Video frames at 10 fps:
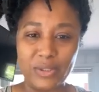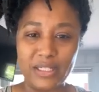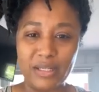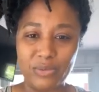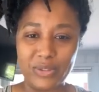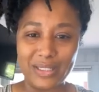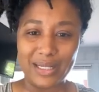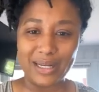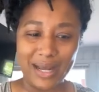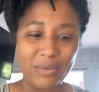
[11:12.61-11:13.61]

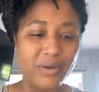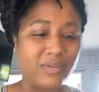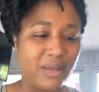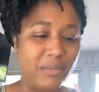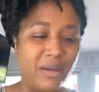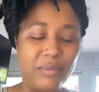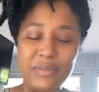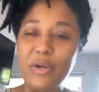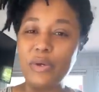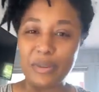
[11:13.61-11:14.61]
14%. However, they make
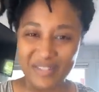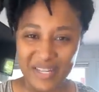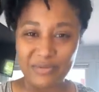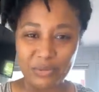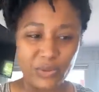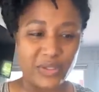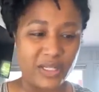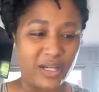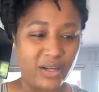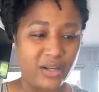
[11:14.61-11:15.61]
up
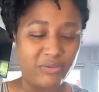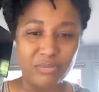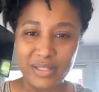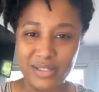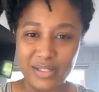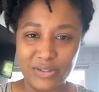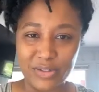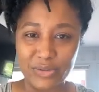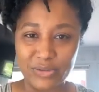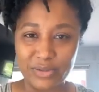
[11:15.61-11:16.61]
37% of missing
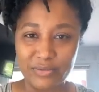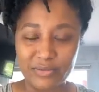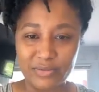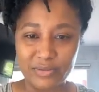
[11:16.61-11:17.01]
children.